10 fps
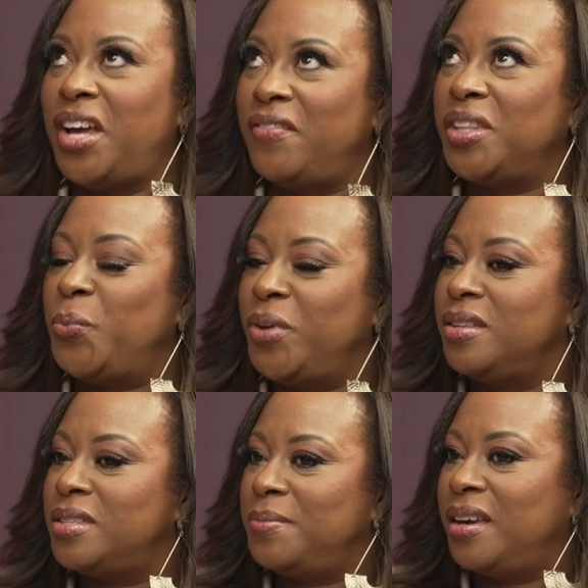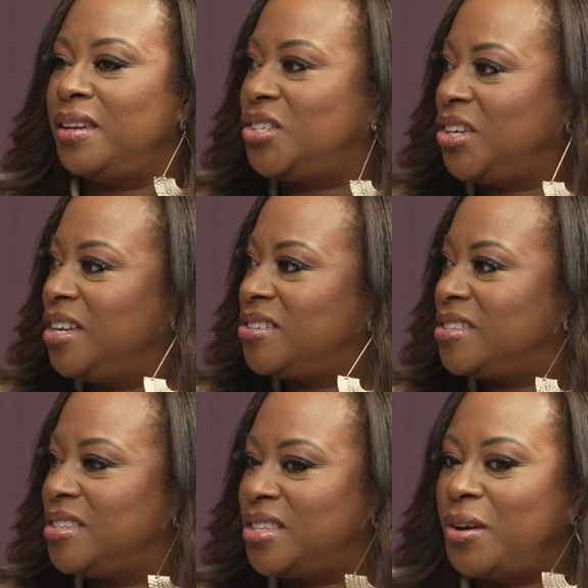really willing to make any
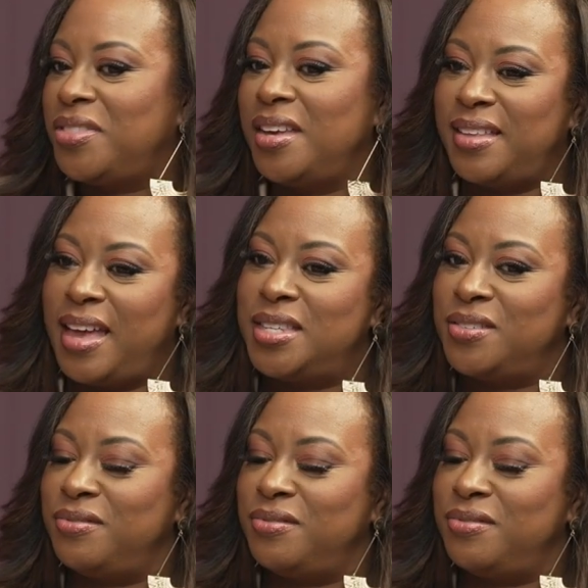changes. And so I think that's